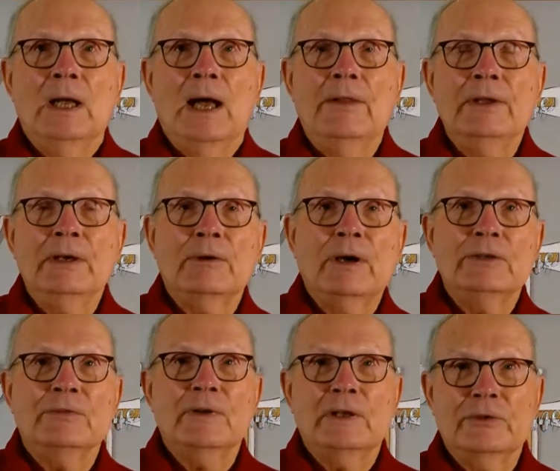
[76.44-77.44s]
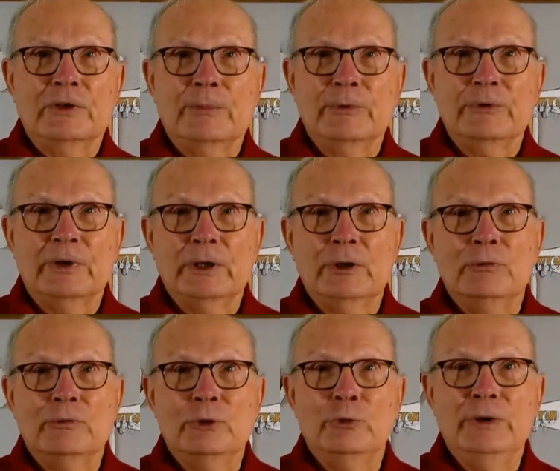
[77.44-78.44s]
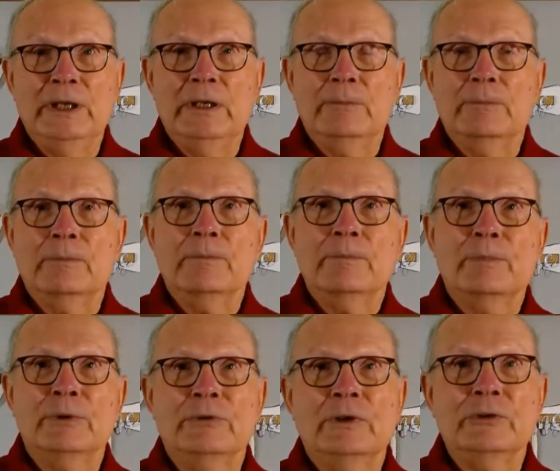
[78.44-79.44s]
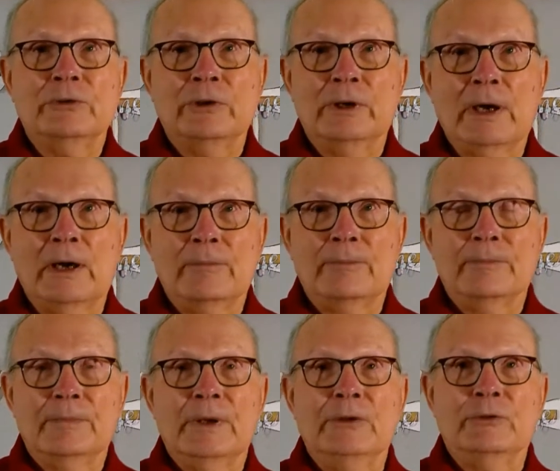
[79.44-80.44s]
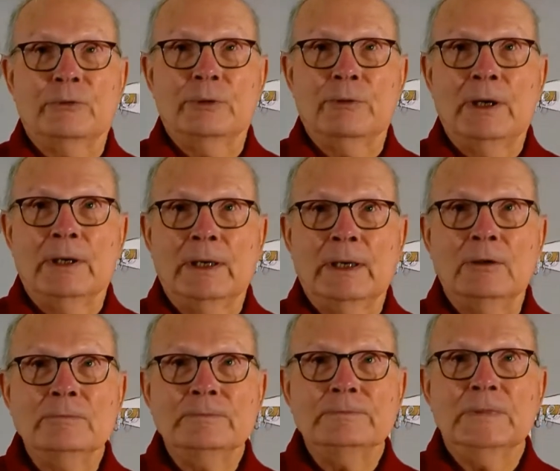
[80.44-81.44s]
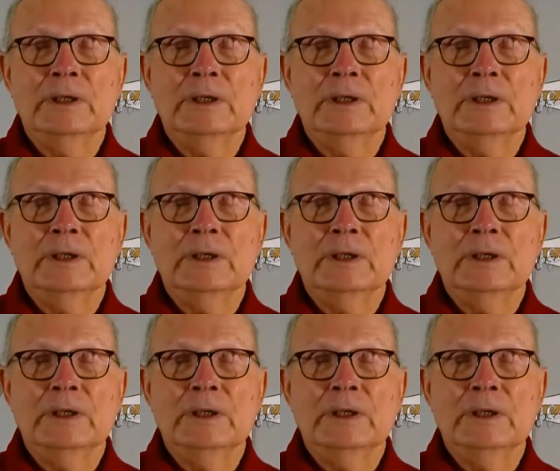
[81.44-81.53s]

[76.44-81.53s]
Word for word: I think Christ Fellowship is a unique position in our history right now.